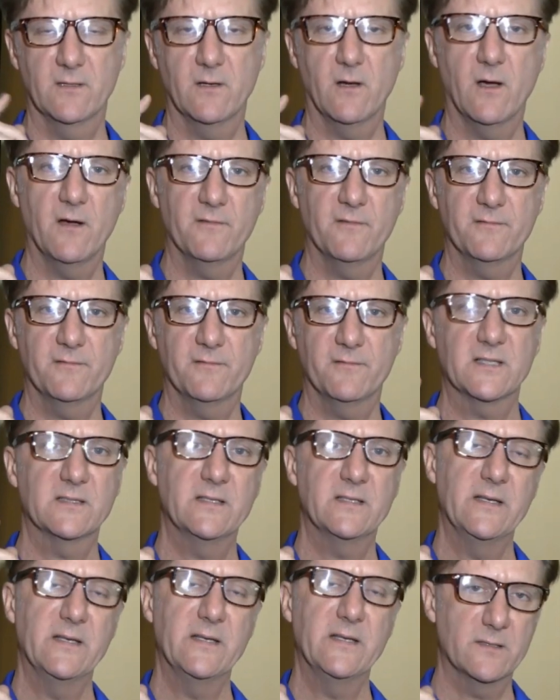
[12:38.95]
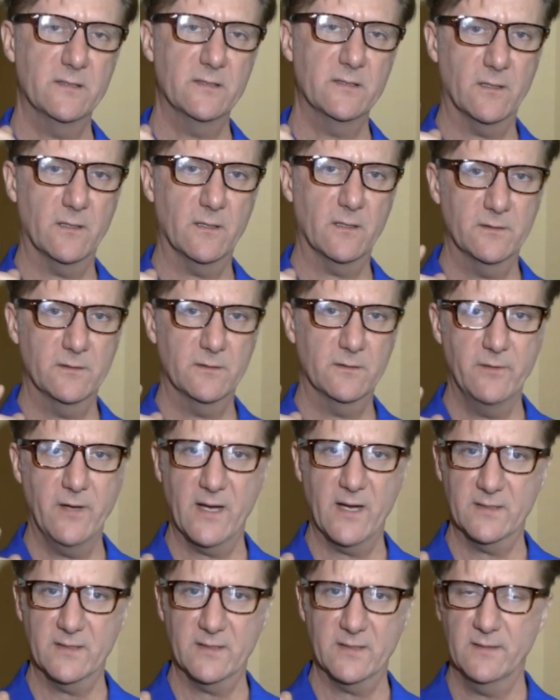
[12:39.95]
the off 16ths are too
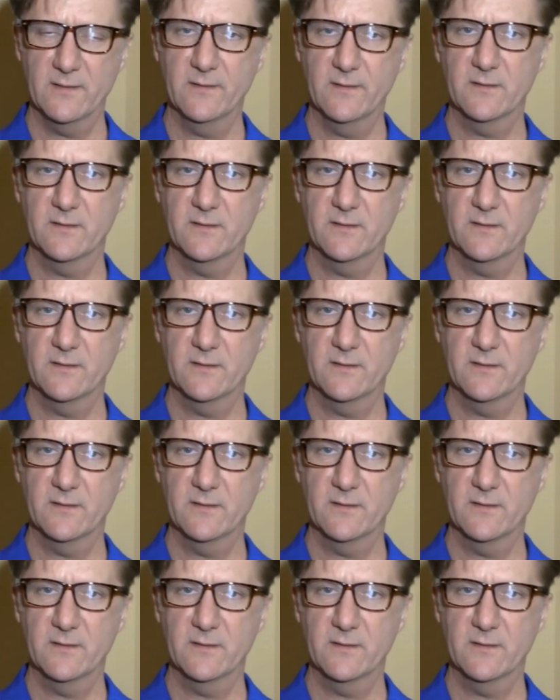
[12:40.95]
accented.